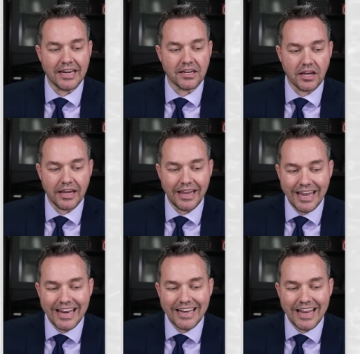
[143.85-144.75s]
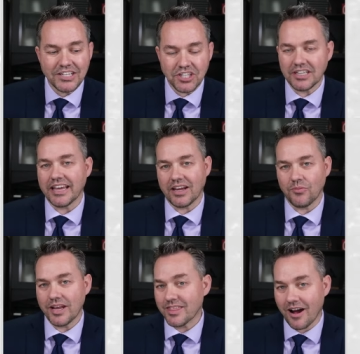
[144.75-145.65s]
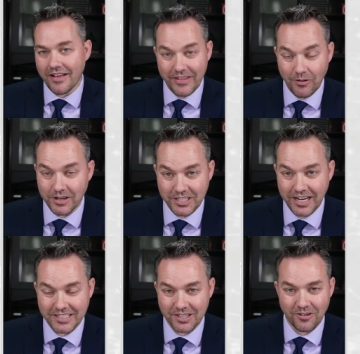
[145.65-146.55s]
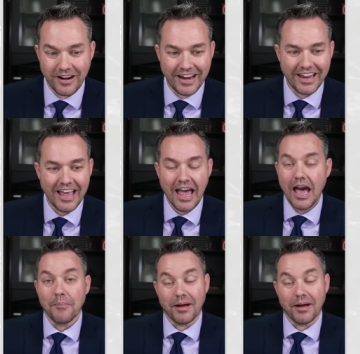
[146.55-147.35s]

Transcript: And initially, we thought there were just three,